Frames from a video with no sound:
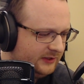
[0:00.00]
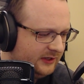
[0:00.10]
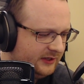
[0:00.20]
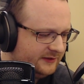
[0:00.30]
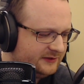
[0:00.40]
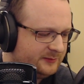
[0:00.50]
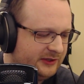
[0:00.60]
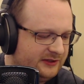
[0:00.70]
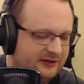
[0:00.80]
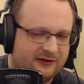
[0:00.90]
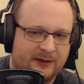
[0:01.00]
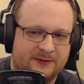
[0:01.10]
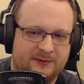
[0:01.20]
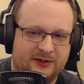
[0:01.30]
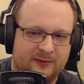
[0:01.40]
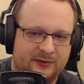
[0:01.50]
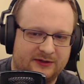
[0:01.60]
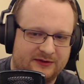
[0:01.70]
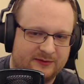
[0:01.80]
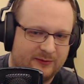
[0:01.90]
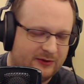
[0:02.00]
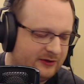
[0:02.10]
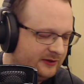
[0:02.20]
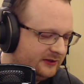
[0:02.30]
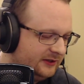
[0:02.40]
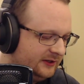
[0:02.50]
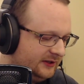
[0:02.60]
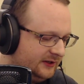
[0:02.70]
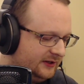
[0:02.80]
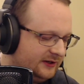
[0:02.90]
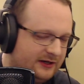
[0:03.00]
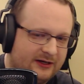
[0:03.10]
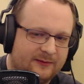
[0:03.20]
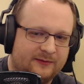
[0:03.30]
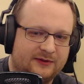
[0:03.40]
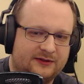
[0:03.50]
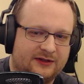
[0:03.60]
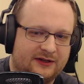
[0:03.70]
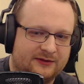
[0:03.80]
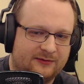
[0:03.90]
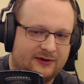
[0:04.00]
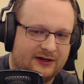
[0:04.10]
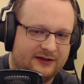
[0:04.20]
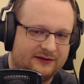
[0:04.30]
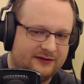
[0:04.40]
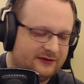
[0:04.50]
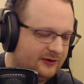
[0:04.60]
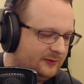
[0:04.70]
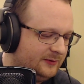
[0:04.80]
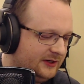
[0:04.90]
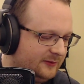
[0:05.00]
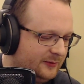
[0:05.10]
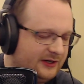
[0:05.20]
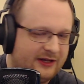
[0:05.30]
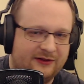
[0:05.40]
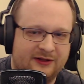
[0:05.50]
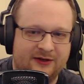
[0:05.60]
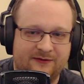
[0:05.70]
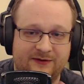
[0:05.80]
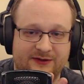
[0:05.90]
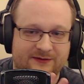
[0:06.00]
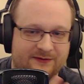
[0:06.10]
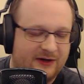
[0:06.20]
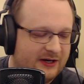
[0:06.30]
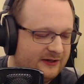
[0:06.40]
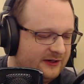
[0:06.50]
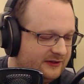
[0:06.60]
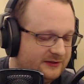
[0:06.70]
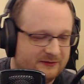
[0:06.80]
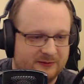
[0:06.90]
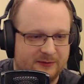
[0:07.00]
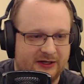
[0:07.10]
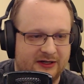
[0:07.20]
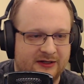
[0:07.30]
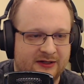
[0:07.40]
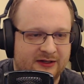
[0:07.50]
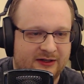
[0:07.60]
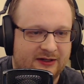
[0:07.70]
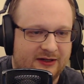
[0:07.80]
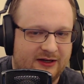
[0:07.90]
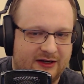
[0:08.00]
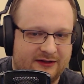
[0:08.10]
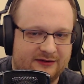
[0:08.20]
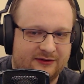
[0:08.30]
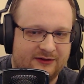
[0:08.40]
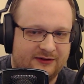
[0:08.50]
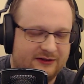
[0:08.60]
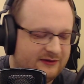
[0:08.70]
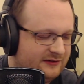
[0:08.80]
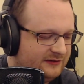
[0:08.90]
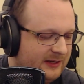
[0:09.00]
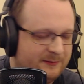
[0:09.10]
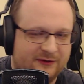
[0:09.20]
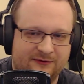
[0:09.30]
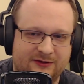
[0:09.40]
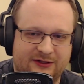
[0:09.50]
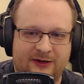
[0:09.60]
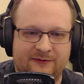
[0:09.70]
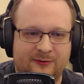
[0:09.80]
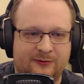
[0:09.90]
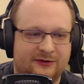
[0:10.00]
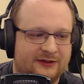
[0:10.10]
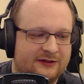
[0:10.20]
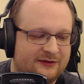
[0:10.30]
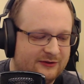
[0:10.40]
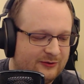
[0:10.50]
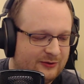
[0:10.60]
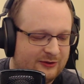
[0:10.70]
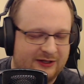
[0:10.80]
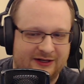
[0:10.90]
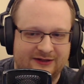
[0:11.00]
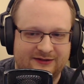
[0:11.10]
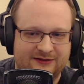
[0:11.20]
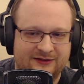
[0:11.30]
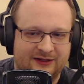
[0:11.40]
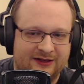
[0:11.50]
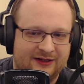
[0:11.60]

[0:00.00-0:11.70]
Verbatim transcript: Uh, despite the ear cups being a bit small, um, size-wise, this opening. But I think it fits fine, at least for me. Uh, it's a little, it's deceptively comfortable. It doesn't look like it's